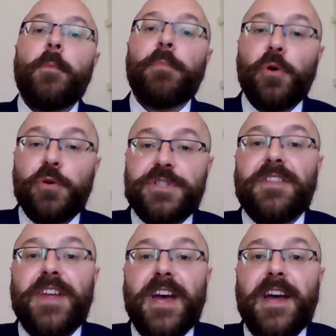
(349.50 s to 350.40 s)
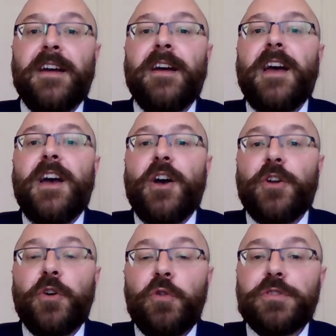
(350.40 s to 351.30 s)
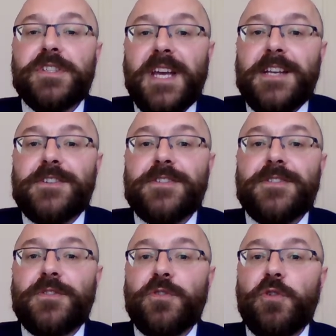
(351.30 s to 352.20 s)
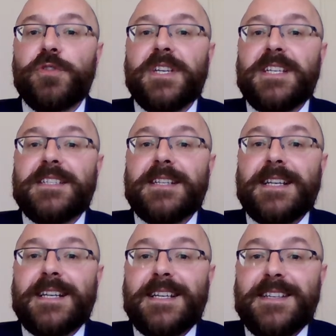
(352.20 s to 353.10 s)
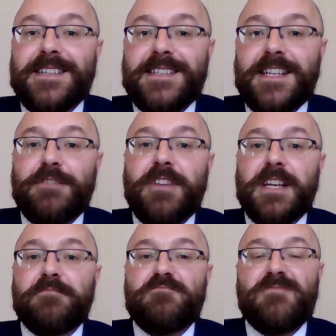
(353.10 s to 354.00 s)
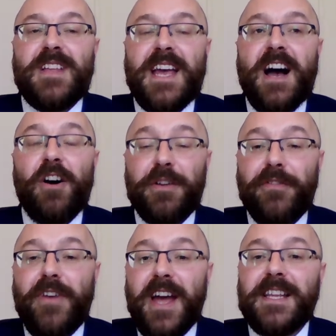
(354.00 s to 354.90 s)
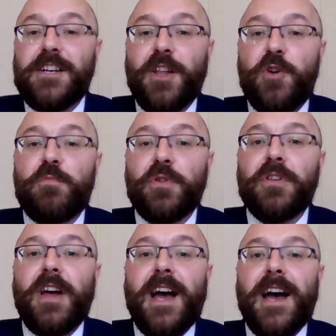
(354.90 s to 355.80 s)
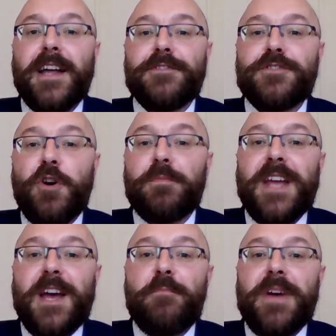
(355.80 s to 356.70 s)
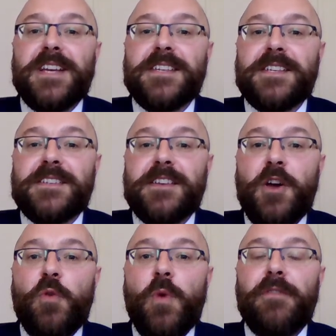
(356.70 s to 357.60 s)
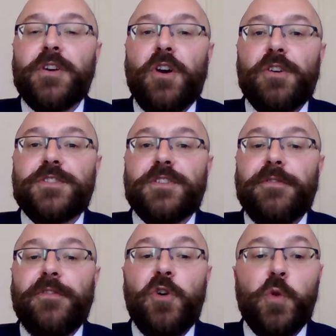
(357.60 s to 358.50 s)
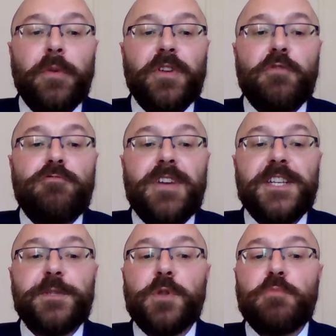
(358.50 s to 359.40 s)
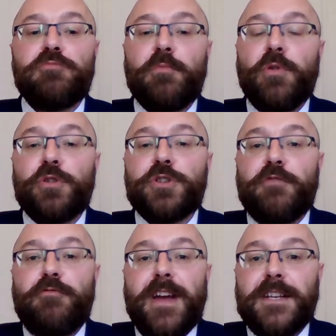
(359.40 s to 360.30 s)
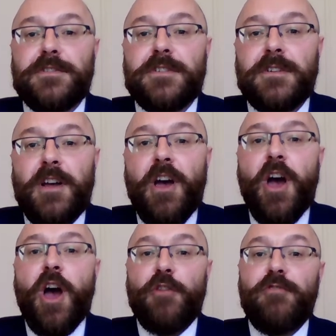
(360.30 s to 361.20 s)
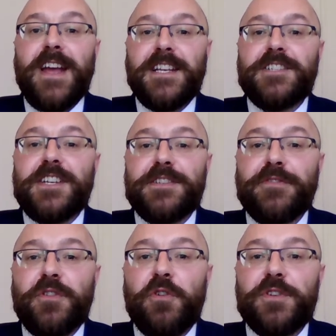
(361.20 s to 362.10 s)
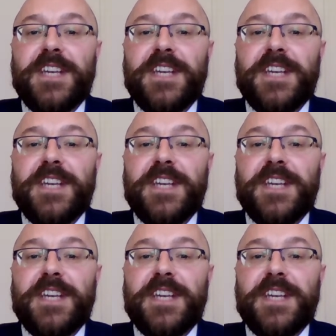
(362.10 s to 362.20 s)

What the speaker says: Pausing there, at all stages the court is considering on a fairly global and top-down basis whether costs fall within a reasonable and proportionate range. A range is, of course,